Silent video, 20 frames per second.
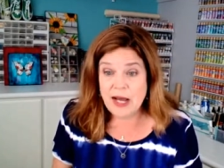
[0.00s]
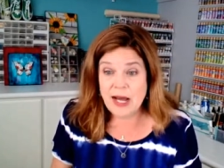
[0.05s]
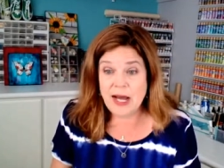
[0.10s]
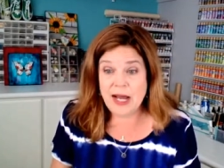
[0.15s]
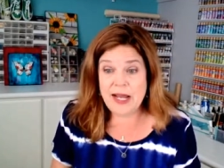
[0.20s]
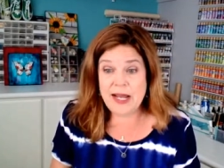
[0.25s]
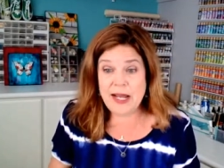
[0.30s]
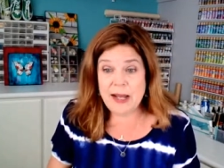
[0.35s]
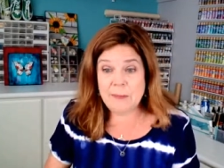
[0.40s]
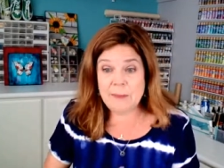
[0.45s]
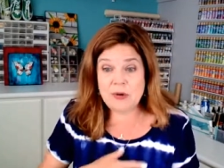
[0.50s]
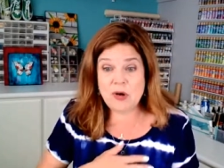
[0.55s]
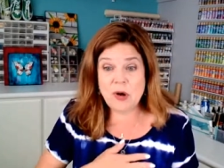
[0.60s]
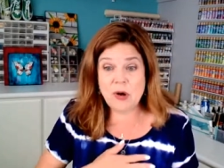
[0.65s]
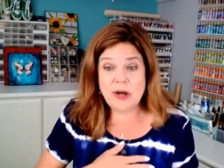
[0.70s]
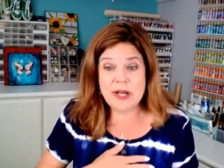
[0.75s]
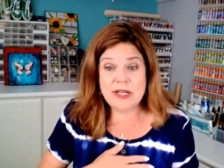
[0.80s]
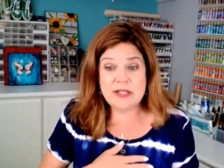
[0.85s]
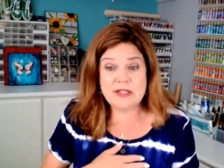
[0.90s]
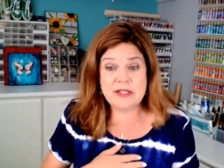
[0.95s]
I am
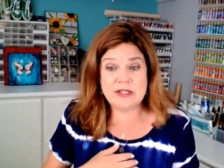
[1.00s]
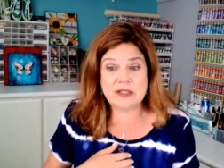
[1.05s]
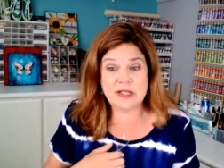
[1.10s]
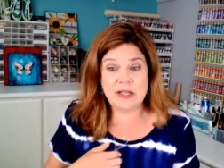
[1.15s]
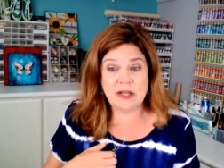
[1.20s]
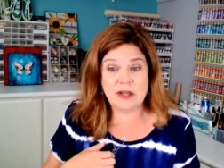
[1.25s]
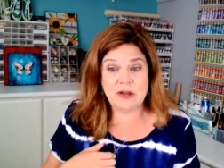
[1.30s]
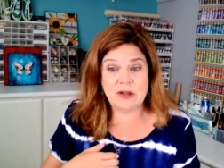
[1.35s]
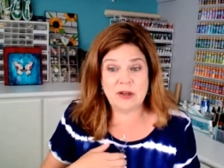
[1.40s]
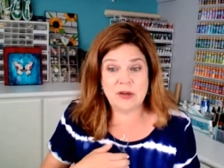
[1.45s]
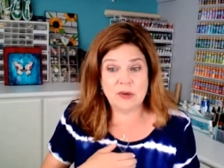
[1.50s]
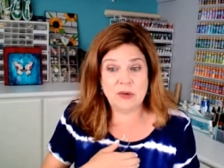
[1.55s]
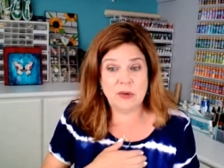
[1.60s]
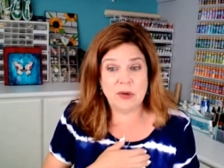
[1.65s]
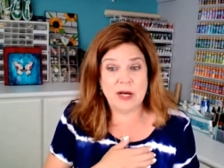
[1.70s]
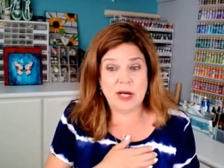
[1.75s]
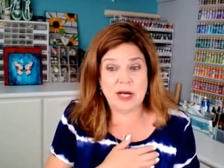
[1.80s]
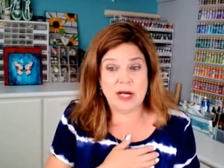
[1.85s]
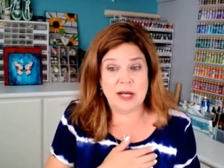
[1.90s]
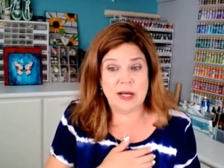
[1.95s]
going to tell
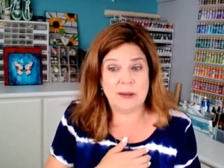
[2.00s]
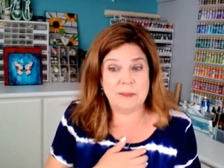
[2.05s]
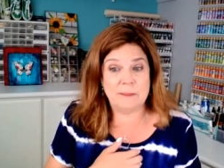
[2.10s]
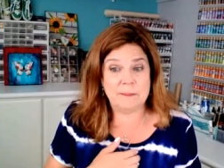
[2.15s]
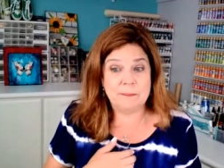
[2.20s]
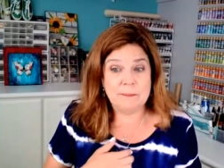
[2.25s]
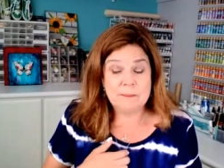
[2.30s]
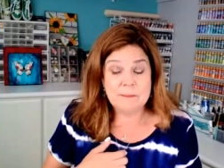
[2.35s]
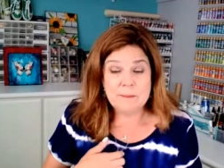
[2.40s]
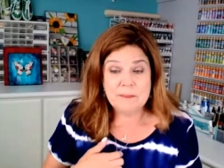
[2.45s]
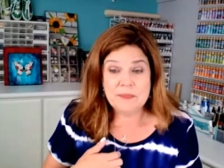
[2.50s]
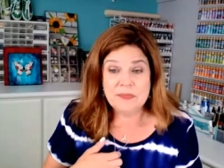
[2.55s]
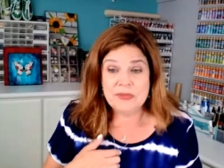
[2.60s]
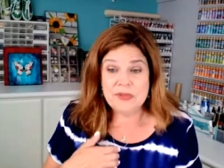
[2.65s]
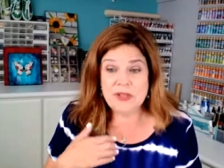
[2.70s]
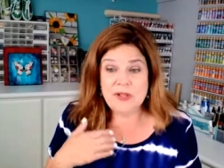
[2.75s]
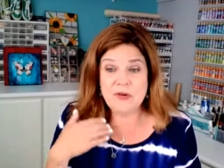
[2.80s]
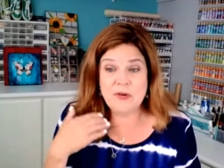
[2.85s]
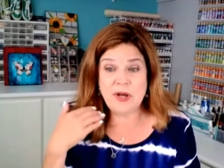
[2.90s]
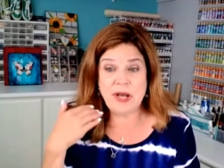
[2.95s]
you,
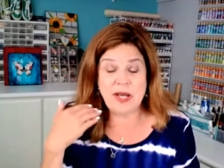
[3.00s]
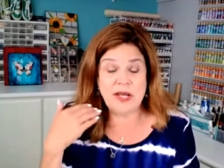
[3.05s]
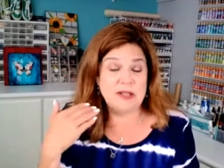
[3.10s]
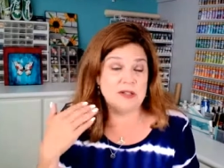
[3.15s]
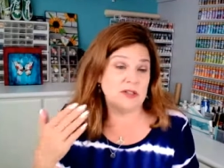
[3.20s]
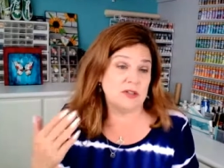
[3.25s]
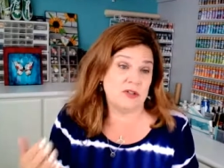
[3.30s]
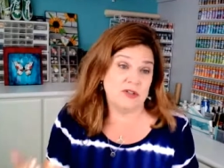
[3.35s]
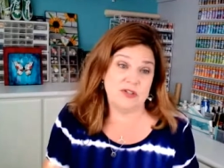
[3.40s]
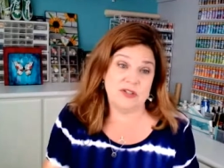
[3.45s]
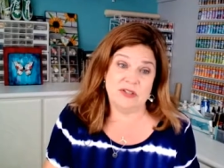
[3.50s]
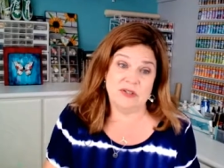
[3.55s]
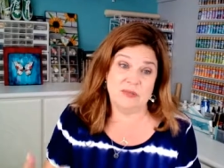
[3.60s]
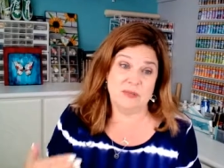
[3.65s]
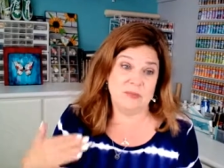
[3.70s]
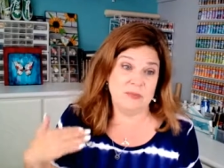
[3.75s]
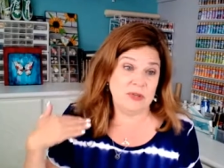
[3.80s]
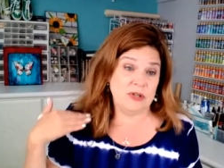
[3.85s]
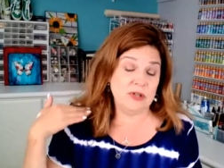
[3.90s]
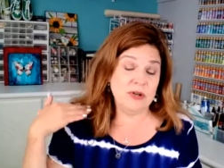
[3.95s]
you guys are
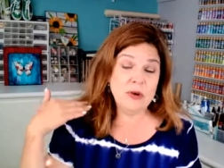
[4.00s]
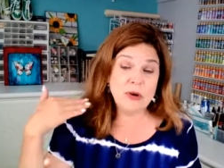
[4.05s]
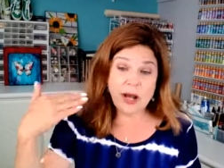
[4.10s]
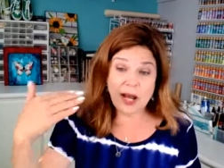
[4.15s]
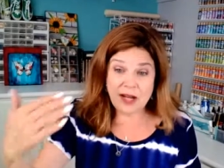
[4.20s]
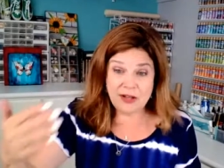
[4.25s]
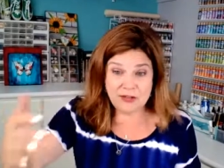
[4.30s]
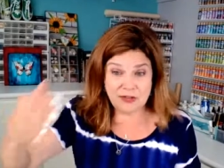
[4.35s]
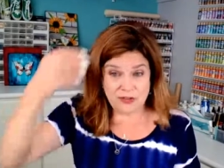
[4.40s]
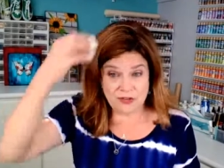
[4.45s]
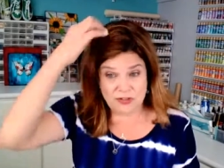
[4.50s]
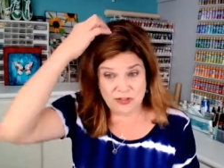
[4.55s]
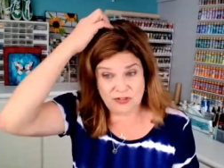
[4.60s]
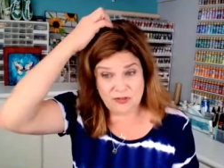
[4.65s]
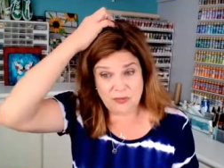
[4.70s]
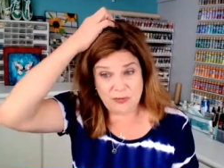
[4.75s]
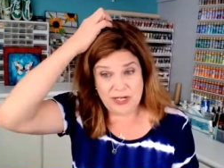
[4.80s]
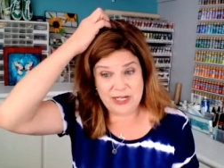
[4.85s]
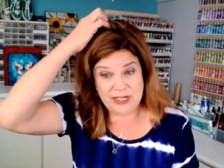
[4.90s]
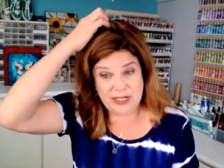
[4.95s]
just
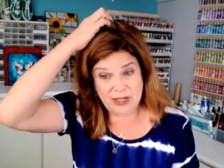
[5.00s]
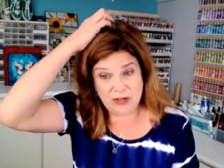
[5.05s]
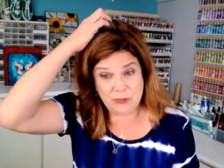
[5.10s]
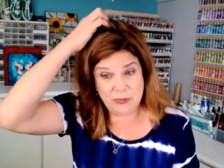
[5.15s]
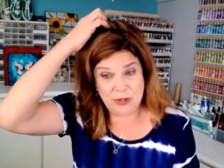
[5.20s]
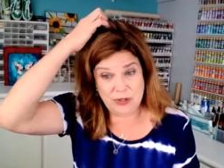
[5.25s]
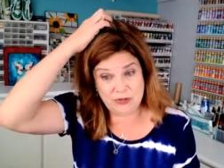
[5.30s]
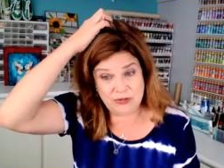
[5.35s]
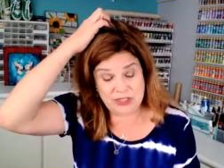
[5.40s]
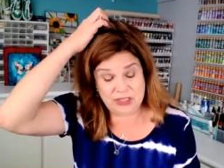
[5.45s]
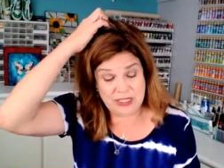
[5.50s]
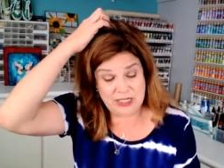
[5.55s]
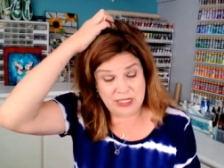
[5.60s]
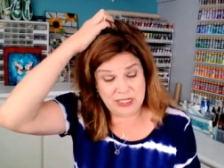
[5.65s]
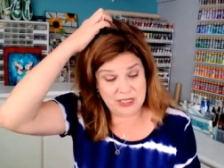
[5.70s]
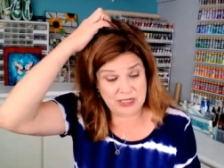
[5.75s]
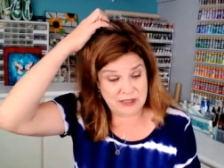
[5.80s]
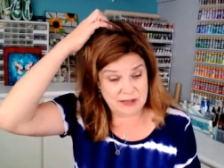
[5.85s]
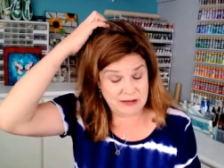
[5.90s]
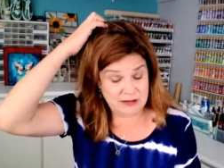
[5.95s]
right now
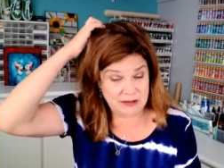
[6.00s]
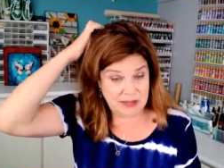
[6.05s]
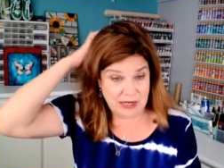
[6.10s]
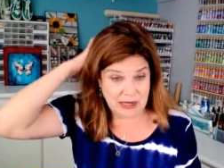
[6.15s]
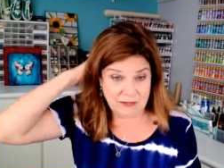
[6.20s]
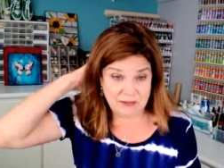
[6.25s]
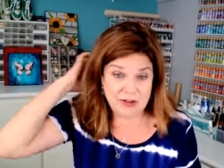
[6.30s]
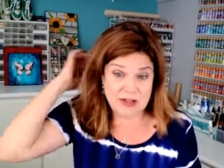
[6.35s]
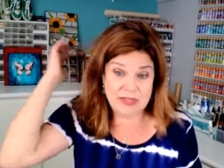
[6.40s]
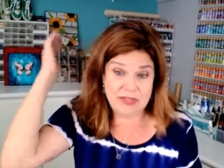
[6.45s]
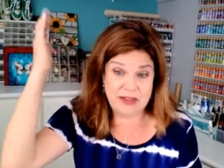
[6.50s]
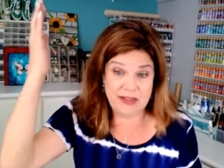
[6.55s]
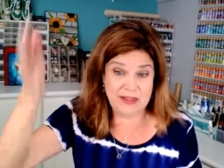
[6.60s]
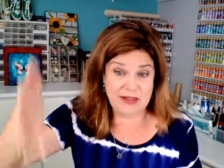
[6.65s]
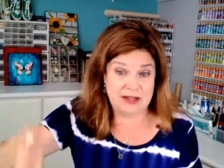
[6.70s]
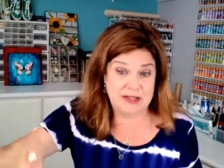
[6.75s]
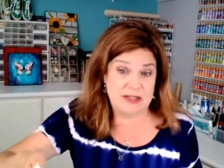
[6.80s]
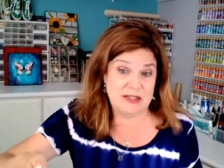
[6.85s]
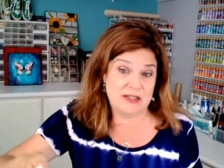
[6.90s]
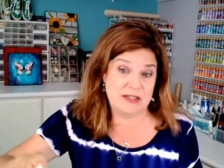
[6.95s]
posting everything
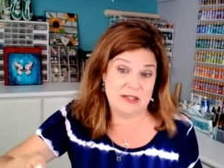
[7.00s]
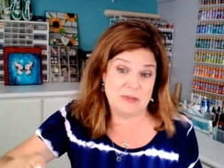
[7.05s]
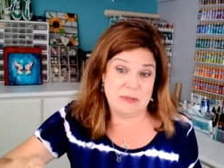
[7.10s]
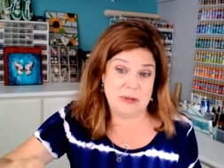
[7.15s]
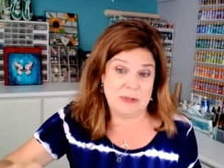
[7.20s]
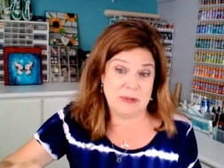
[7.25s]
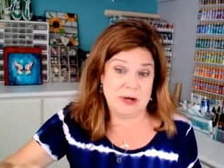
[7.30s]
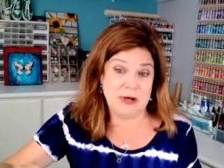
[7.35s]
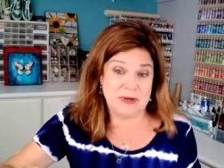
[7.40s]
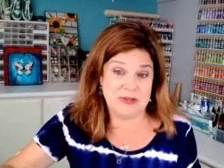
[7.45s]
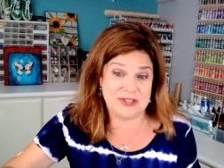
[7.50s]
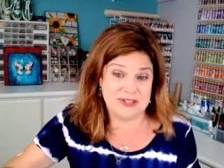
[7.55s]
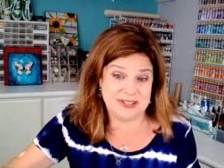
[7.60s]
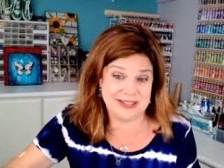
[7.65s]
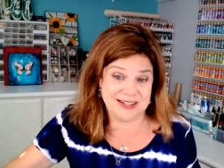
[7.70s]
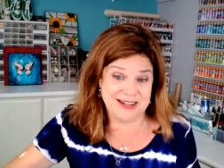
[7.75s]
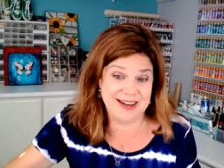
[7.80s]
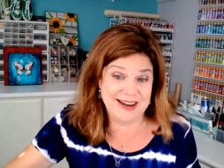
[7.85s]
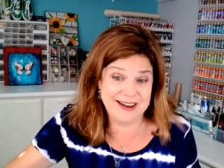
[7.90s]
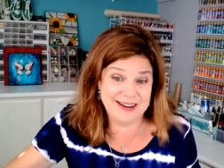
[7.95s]
that needs to be
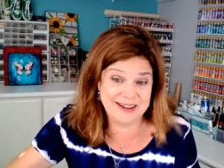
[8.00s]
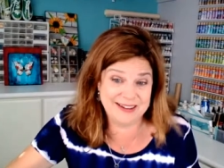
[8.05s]
posted.